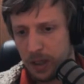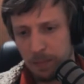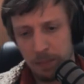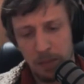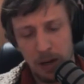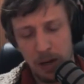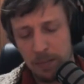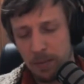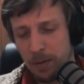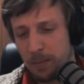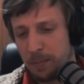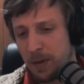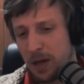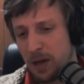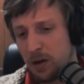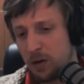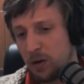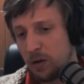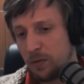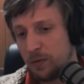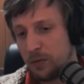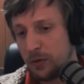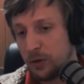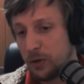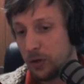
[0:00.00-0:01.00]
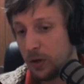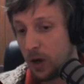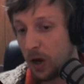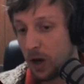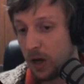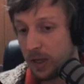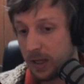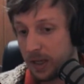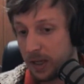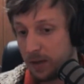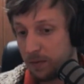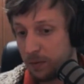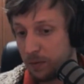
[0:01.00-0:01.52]
might be better if you
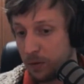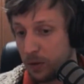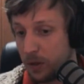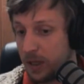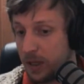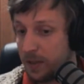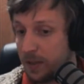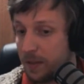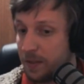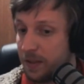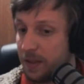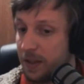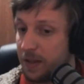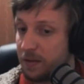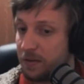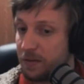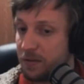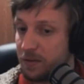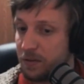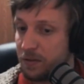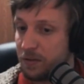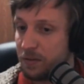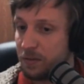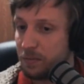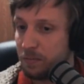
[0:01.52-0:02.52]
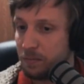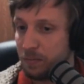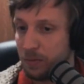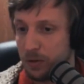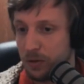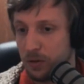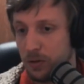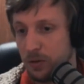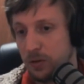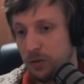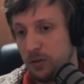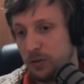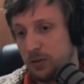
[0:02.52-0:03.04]
hid this,
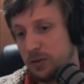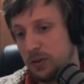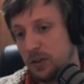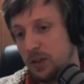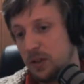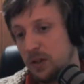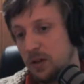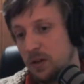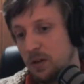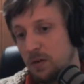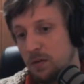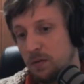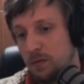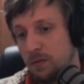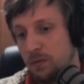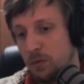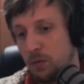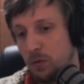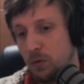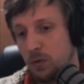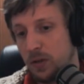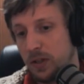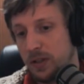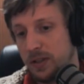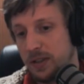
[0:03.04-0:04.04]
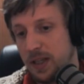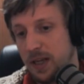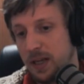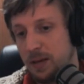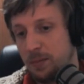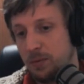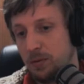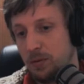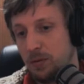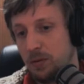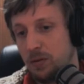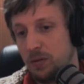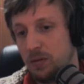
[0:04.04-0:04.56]
because, for
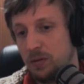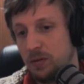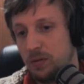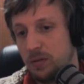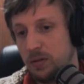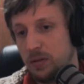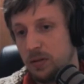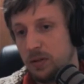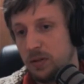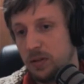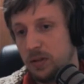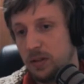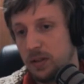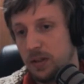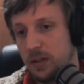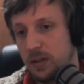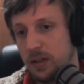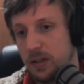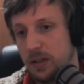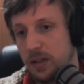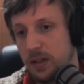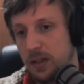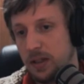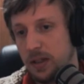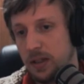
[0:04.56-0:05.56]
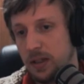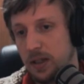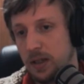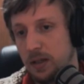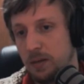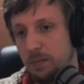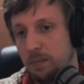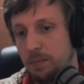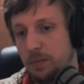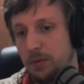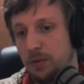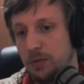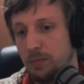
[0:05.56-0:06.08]
example,
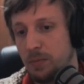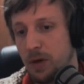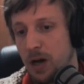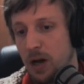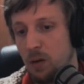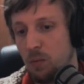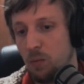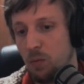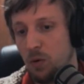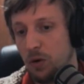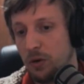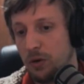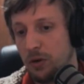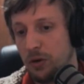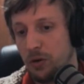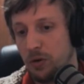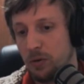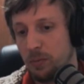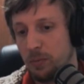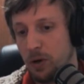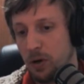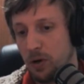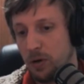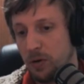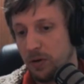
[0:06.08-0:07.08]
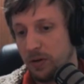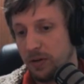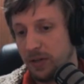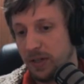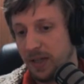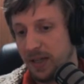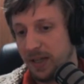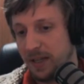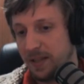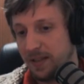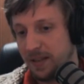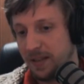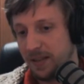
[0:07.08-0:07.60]
you might want your opponent to
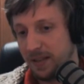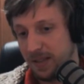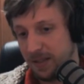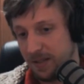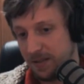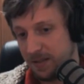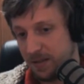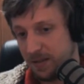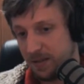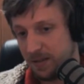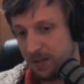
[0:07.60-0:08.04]
hit this